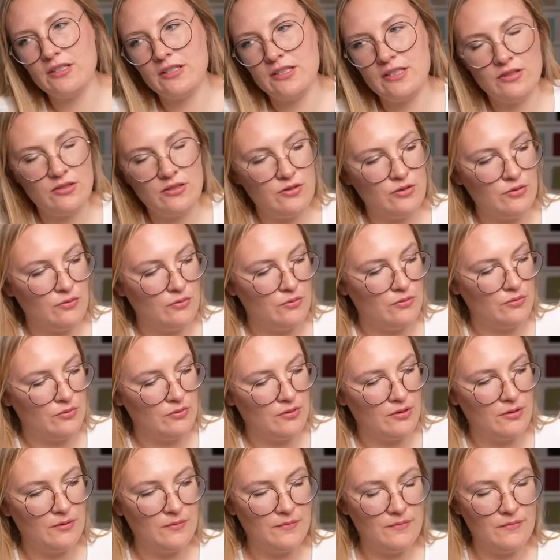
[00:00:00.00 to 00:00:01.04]

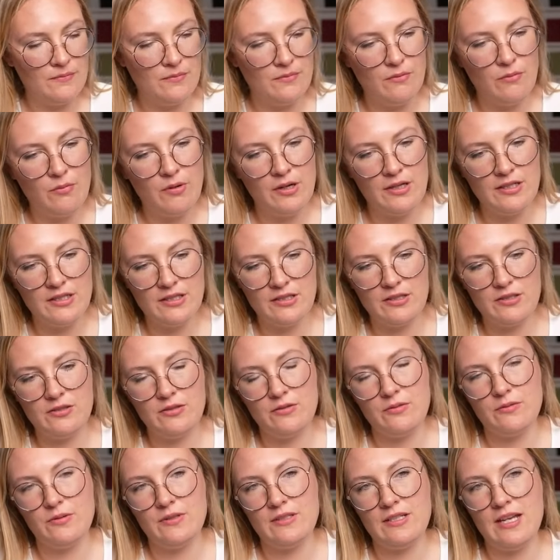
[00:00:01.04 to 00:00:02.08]
into wanting
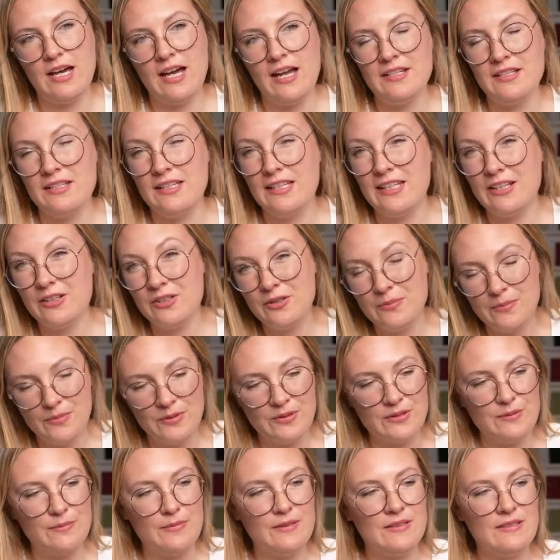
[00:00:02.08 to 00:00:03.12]
to start an
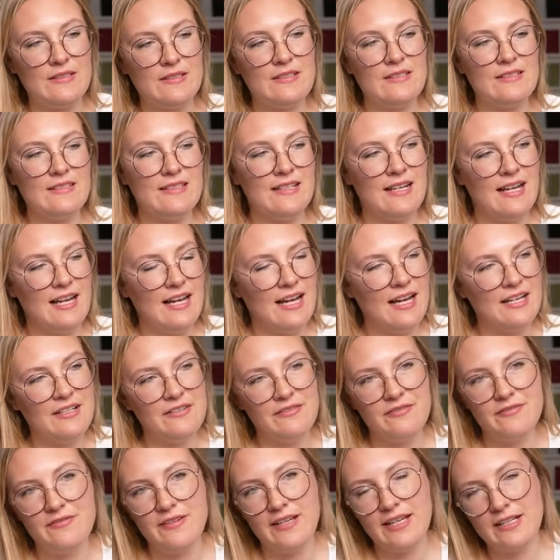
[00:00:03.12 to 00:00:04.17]
e-commerce business and I had
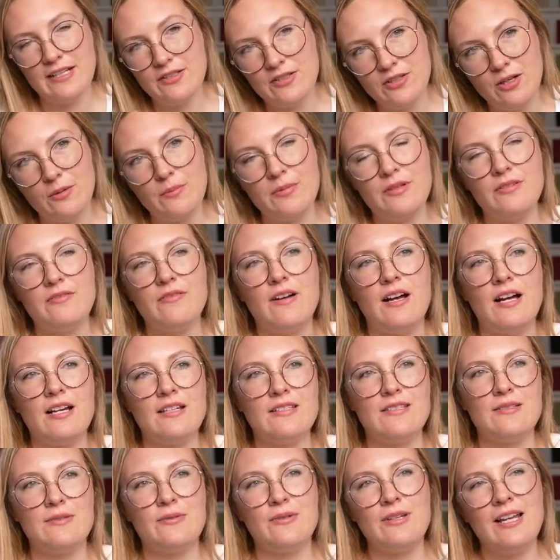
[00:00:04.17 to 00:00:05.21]
a failed
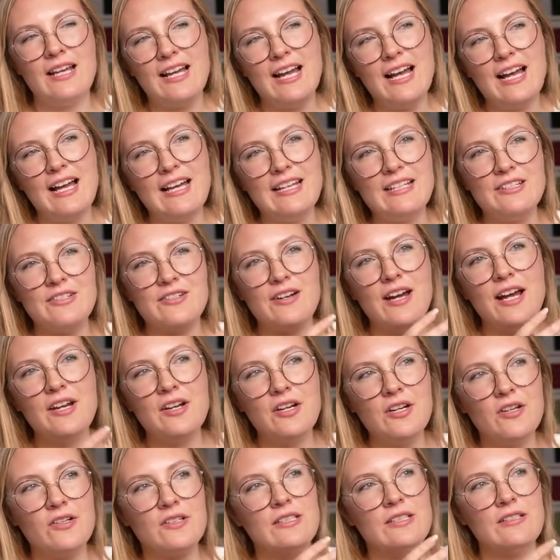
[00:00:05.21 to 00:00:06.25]
Shopify store. Like I tried
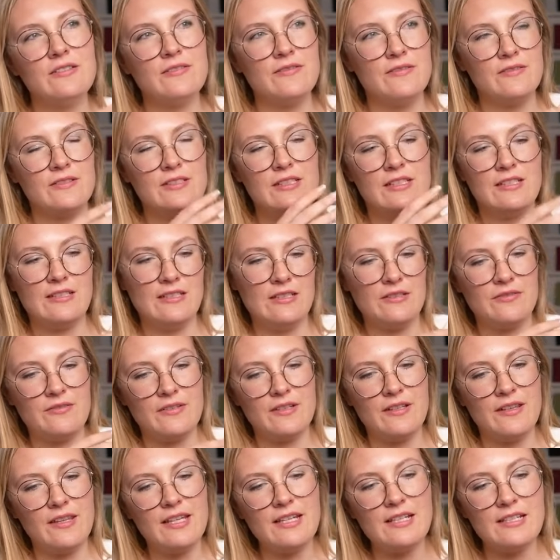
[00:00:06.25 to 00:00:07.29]
a lot of dif- these
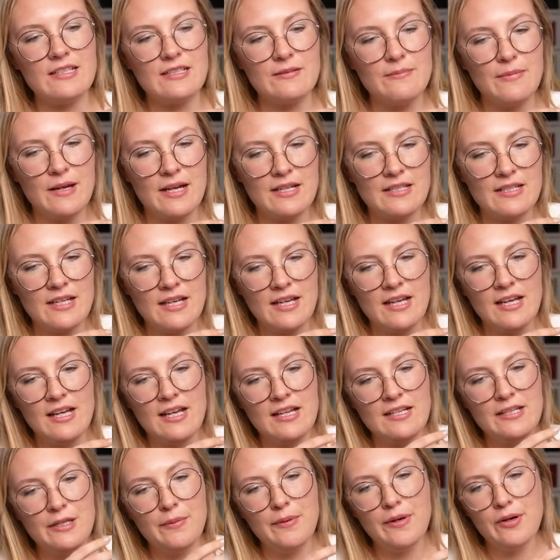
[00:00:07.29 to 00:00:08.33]
different things, but
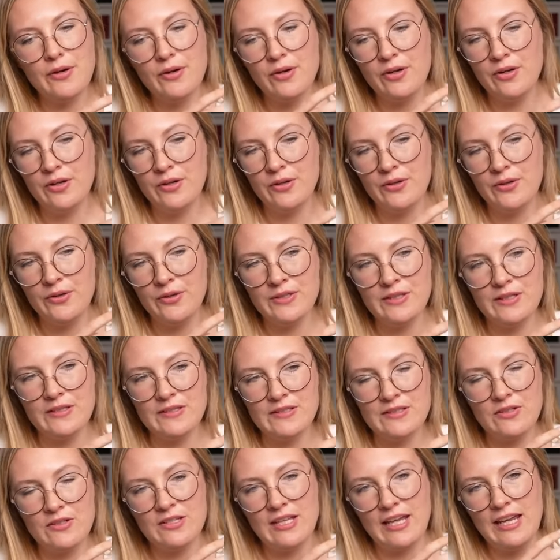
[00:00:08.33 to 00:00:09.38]
they were all learning.
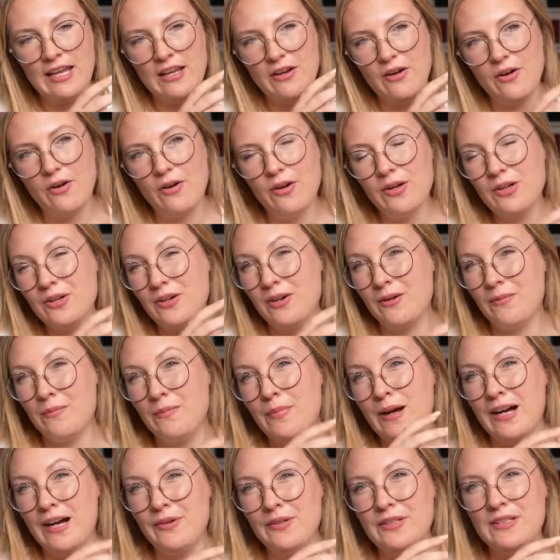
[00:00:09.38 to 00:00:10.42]
So they all
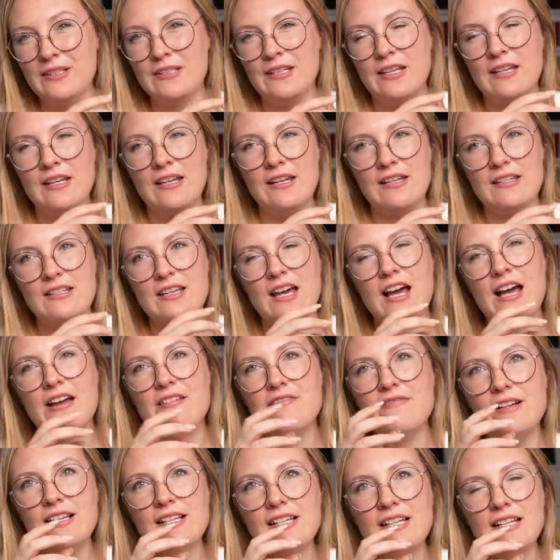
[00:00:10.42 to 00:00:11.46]
compounded and I
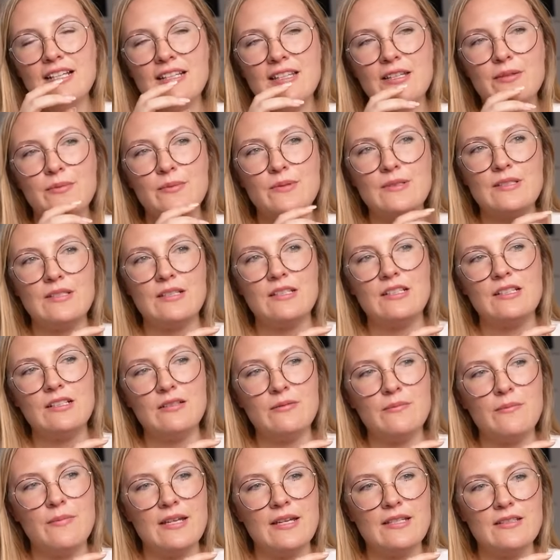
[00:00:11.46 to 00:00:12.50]
felt like there was a
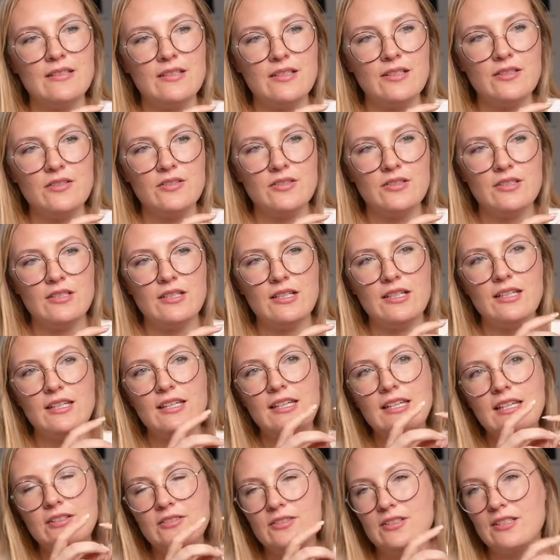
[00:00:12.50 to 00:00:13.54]
little message
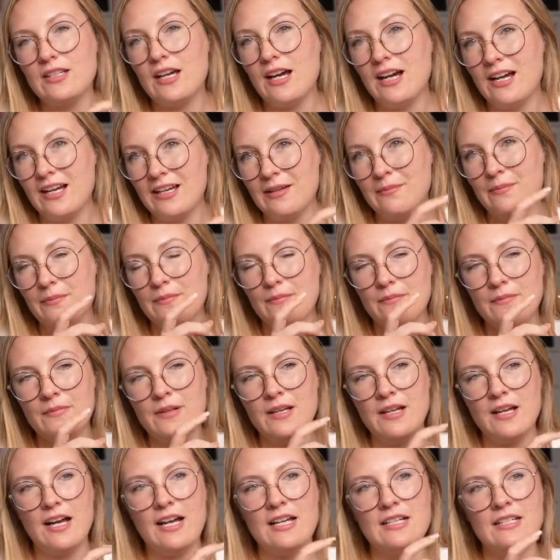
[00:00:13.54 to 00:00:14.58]
each time
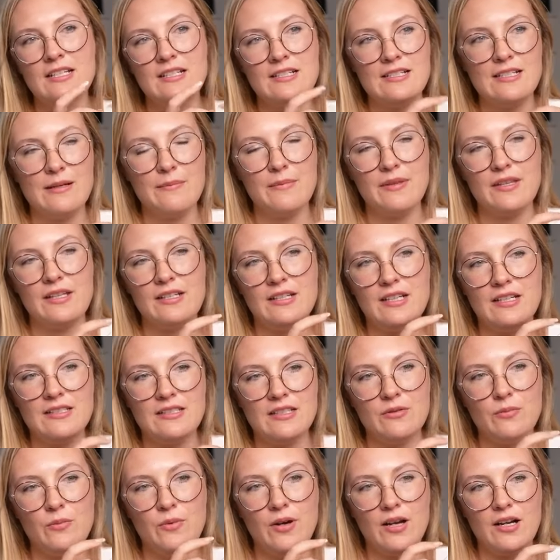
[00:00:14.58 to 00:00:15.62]
I did something that
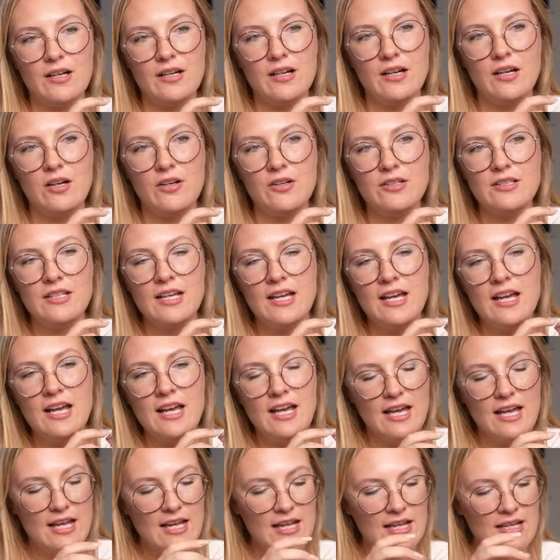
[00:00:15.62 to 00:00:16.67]
didn't work out.
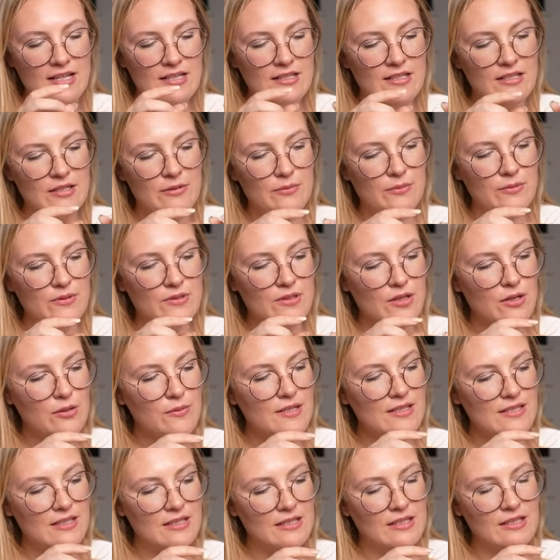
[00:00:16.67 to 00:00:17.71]
And there was
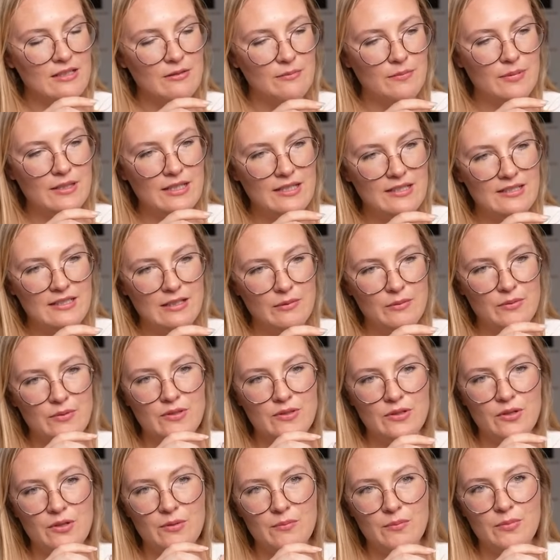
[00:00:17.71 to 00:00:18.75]
always a little piece that was
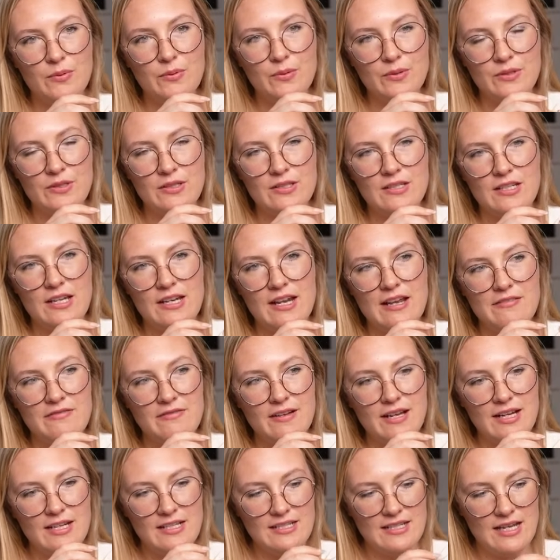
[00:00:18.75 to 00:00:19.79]
so important. And I
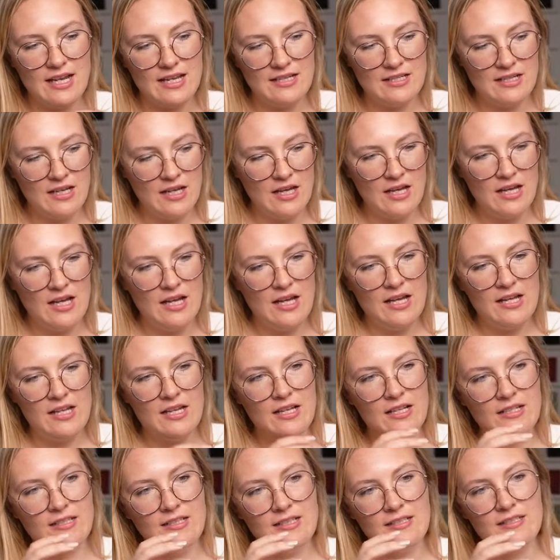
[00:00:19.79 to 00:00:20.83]
find that
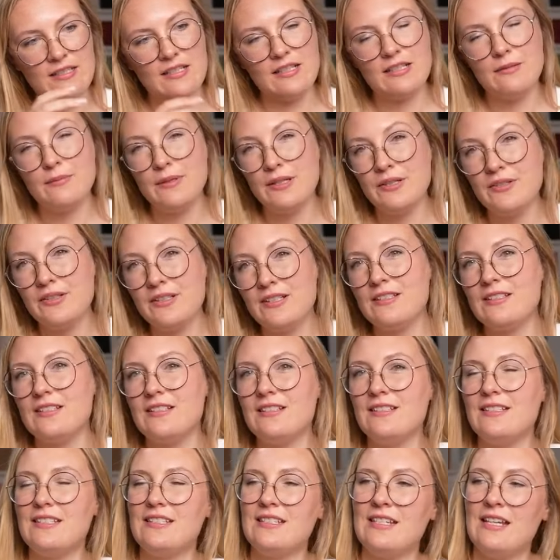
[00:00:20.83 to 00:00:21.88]
these
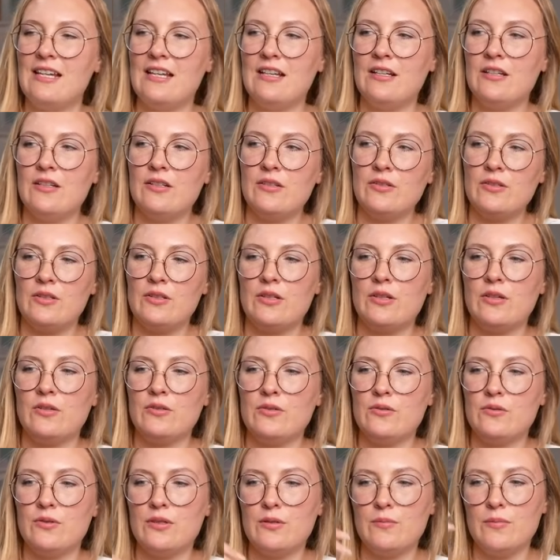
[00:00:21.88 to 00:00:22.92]
experiences, then, you know,
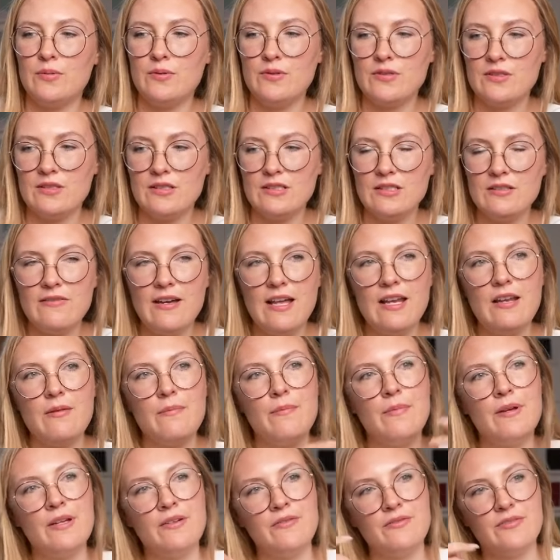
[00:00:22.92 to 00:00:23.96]
doing personal
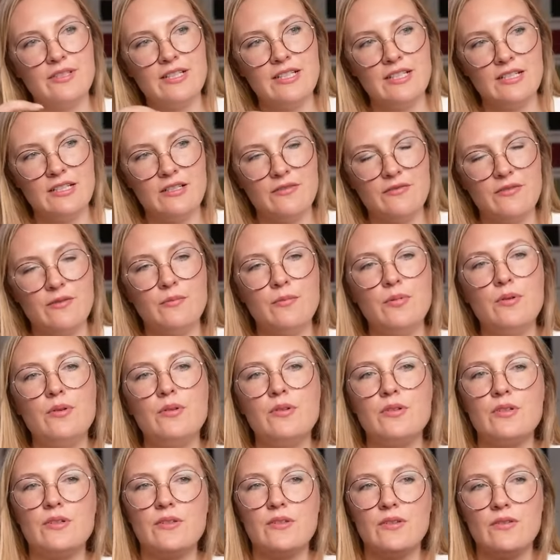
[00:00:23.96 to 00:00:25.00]
development, reading different
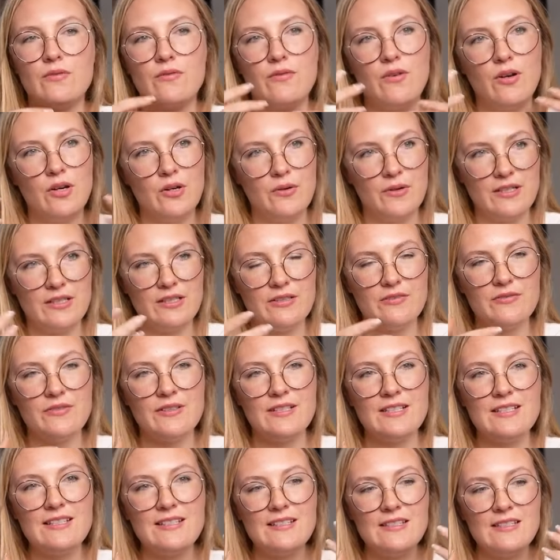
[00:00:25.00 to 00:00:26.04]
books, following
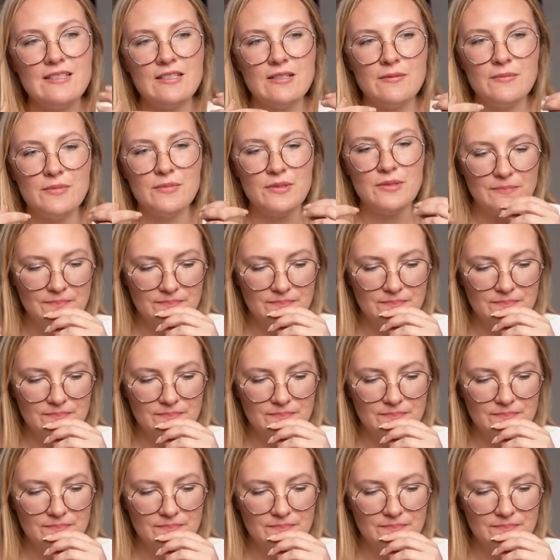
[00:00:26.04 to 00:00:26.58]
different systems.